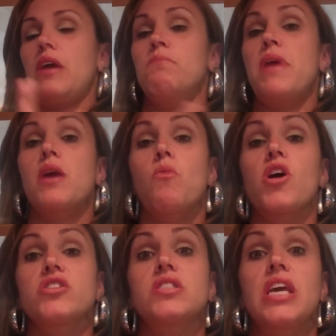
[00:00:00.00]
make him
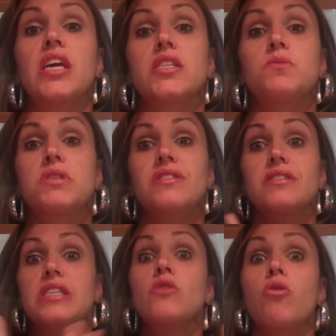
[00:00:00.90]
wash his hands because it's E.